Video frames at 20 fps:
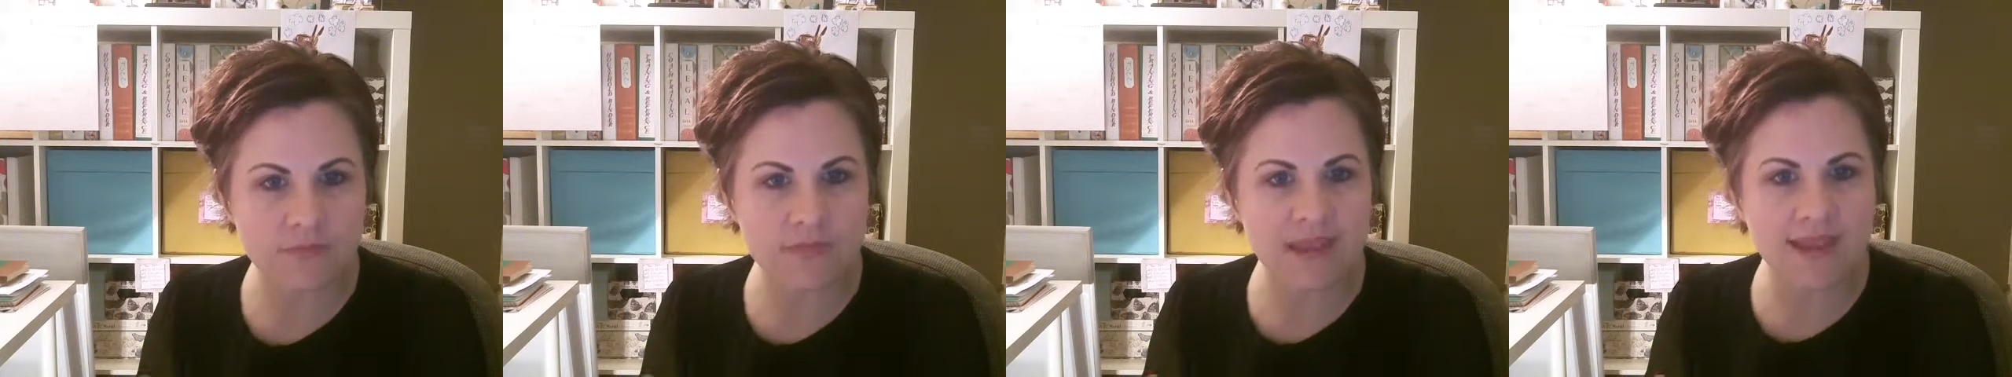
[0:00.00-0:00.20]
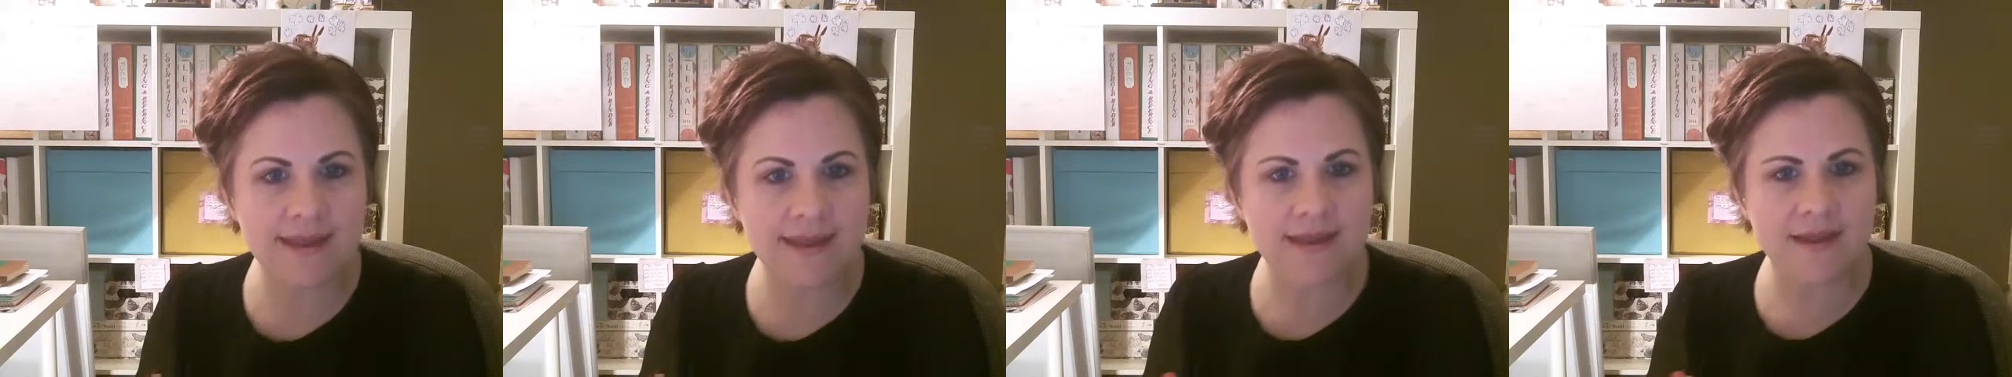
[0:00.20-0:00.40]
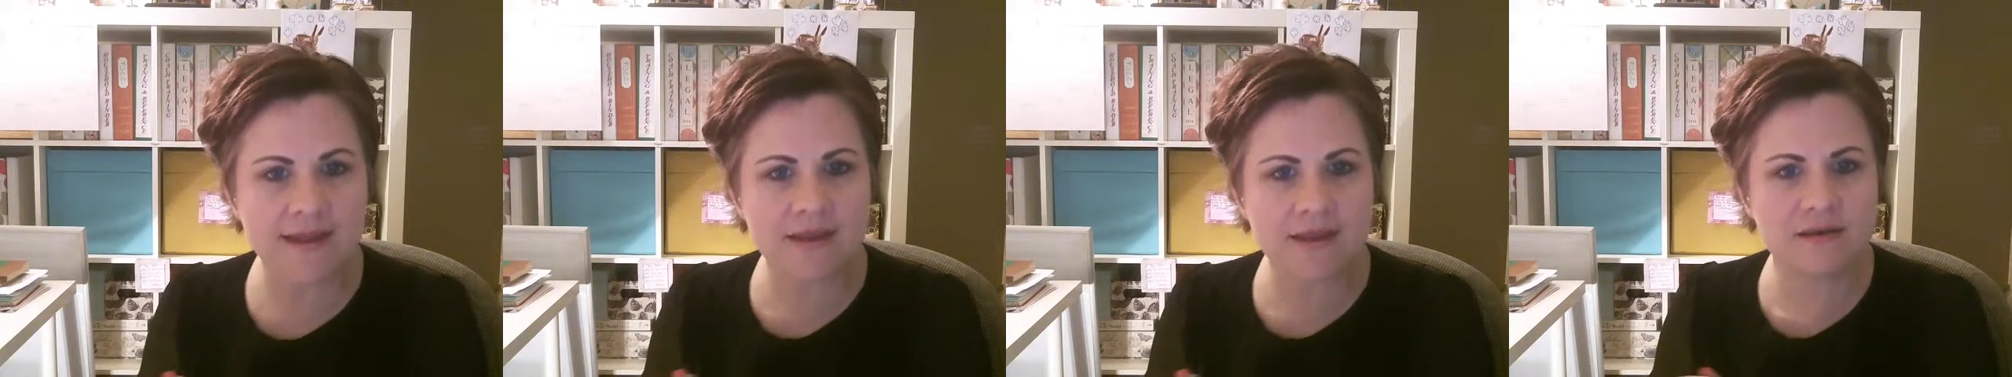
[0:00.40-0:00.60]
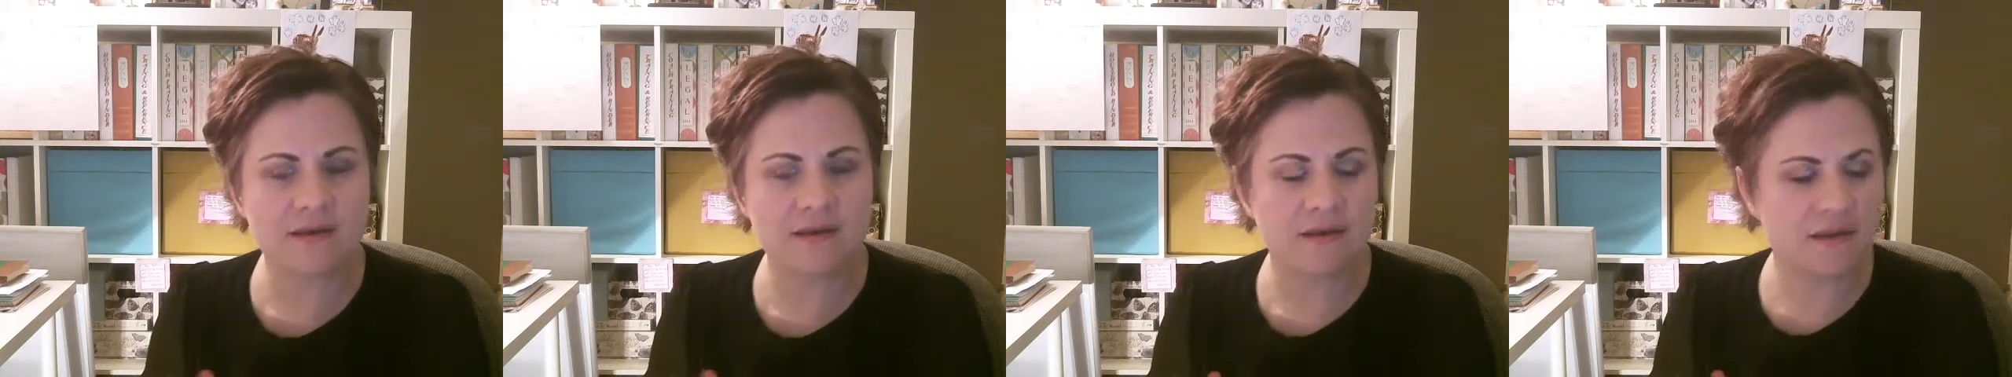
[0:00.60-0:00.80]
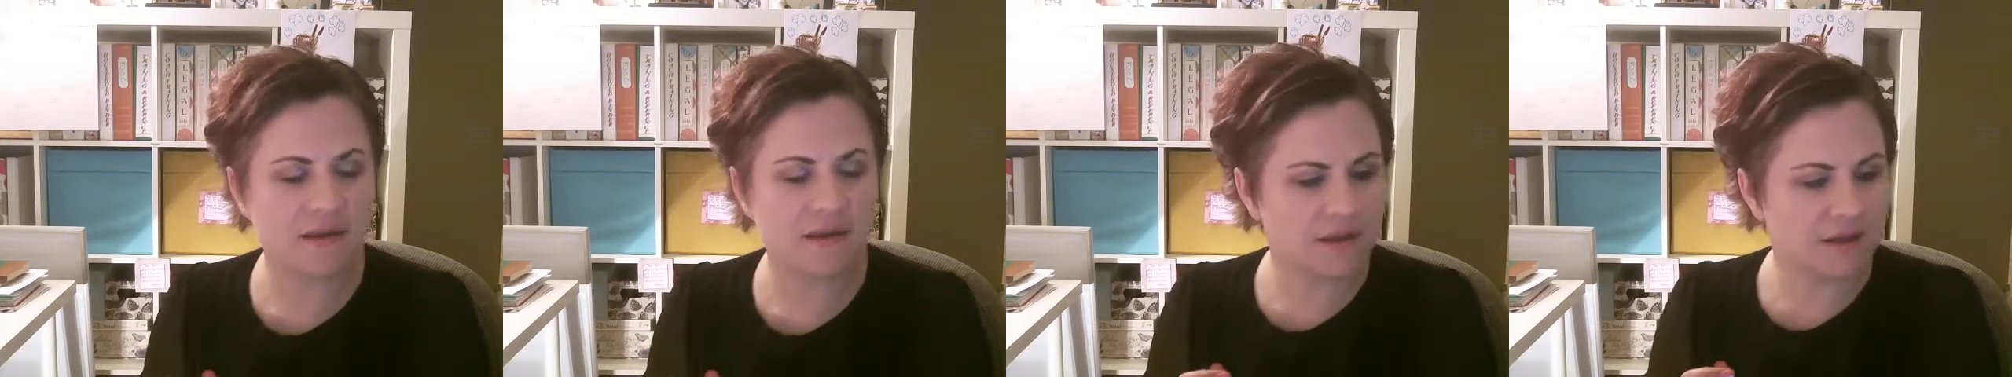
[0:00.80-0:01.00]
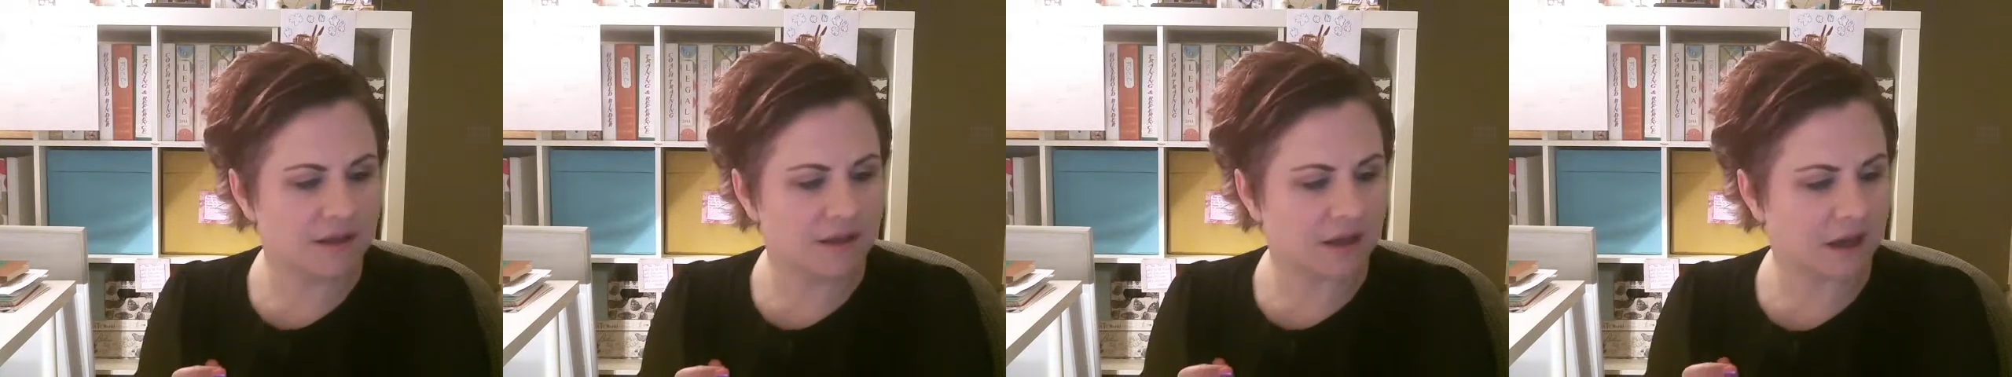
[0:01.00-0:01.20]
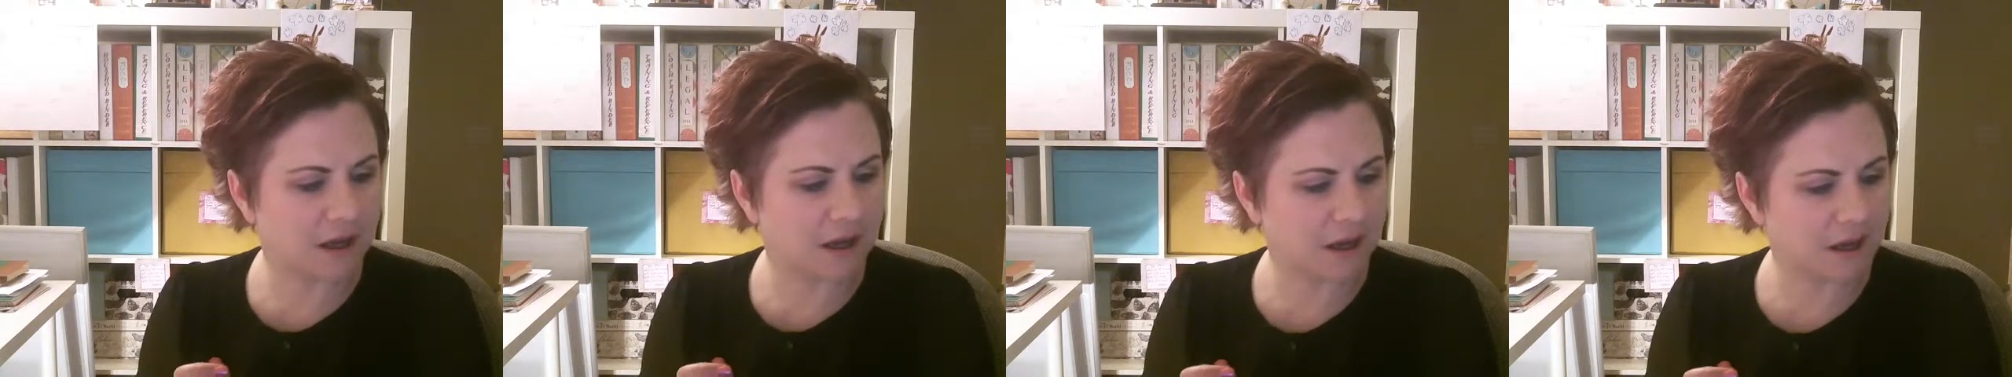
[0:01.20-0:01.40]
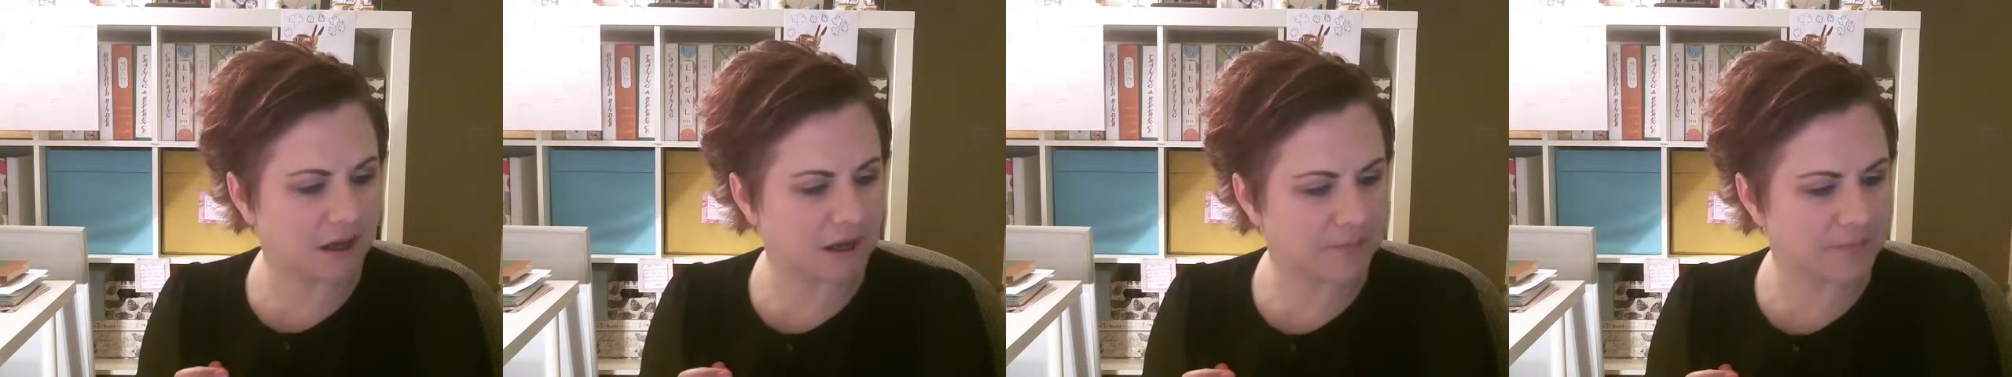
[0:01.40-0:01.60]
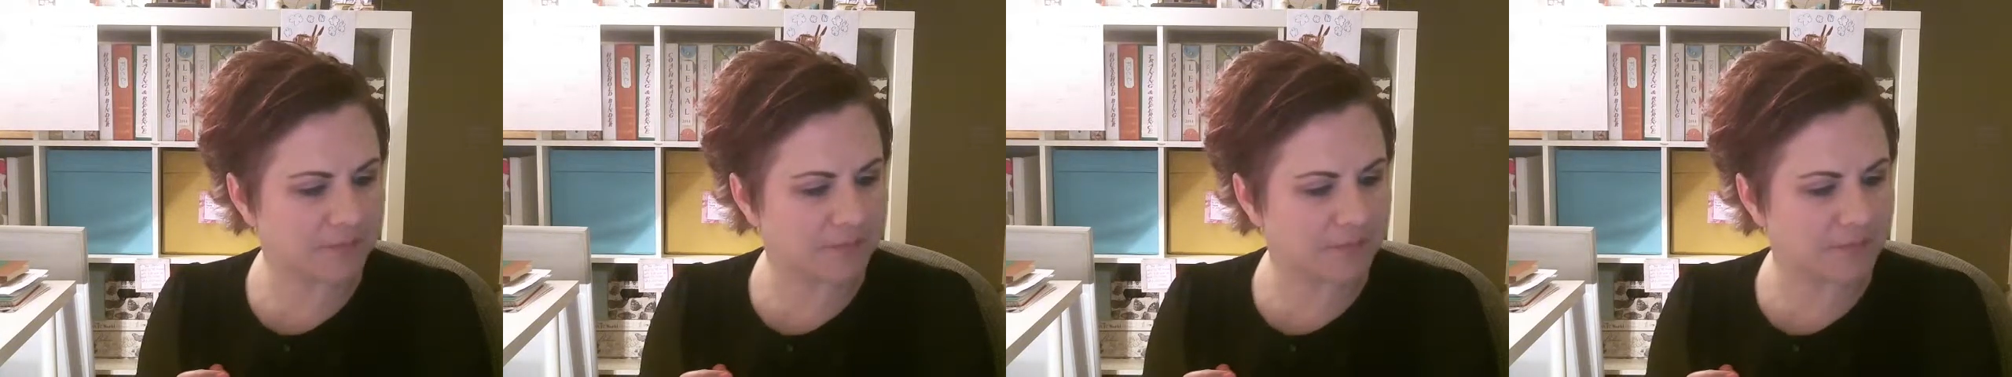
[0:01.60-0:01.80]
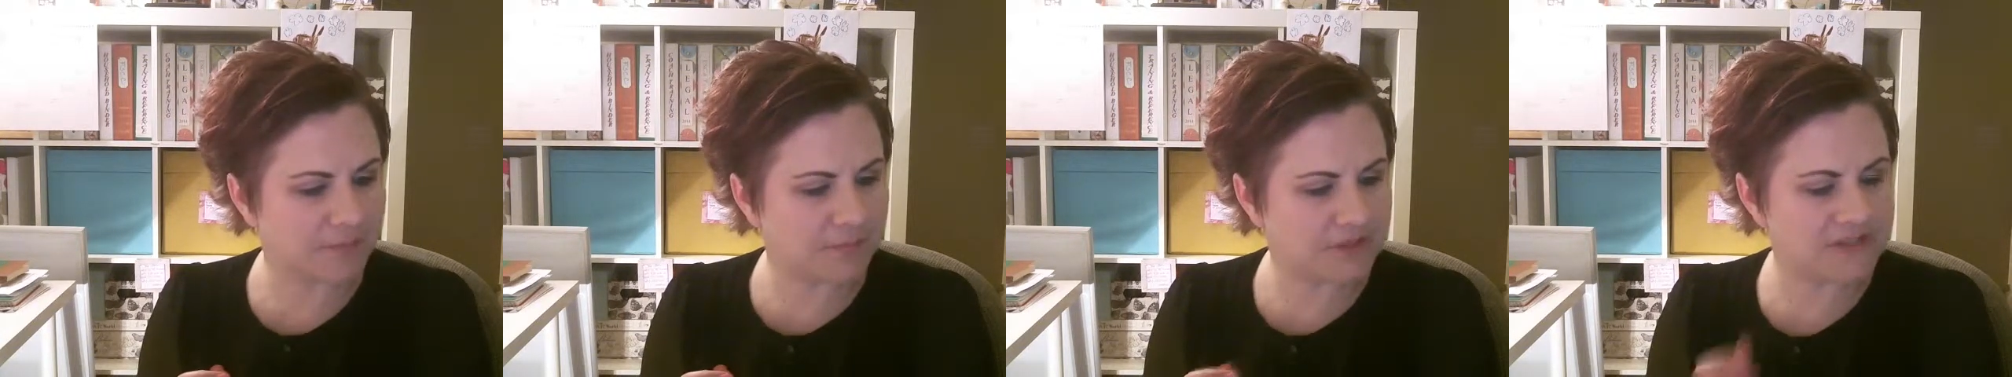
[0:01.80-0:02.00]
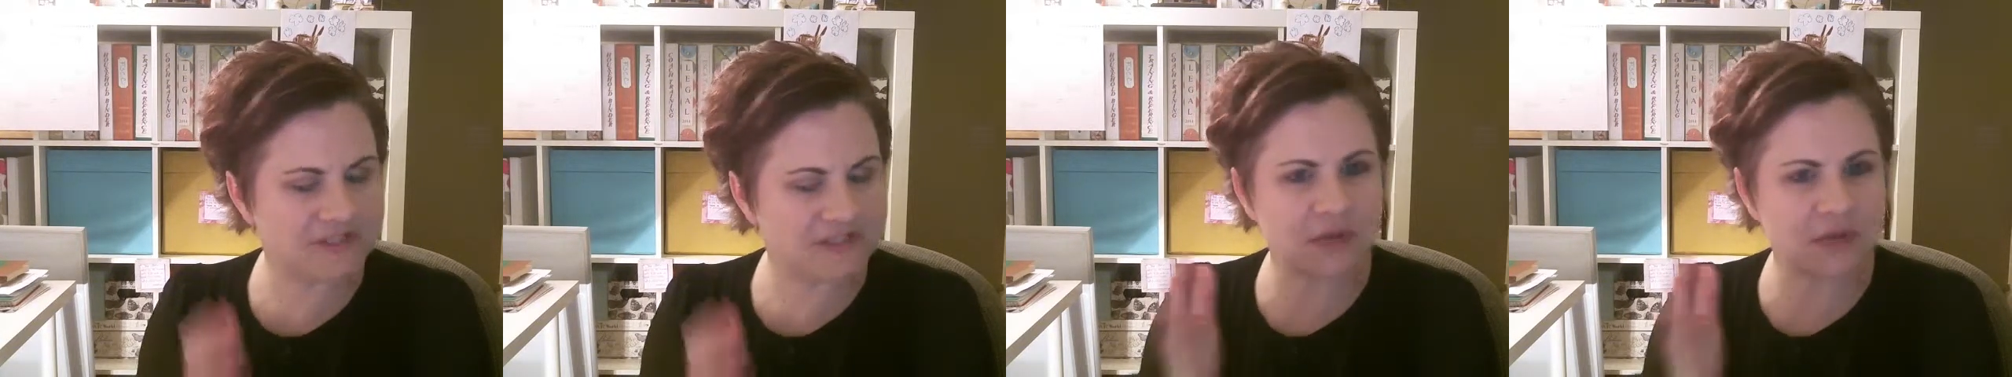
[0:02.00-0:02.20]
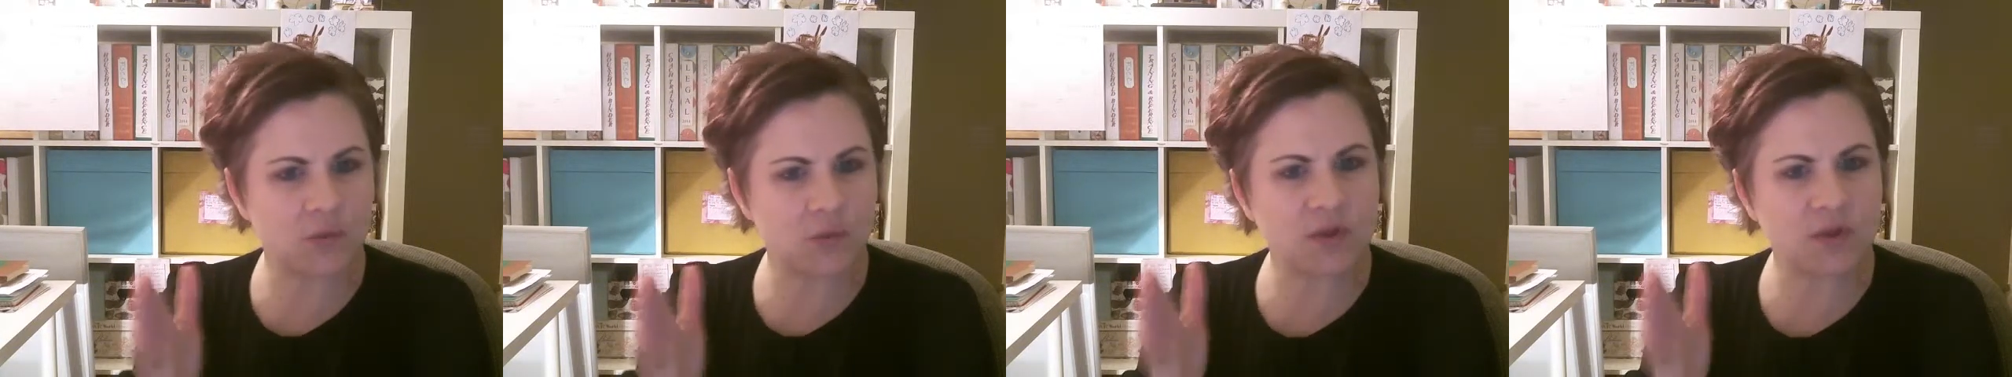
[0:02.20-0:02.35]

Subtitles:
And see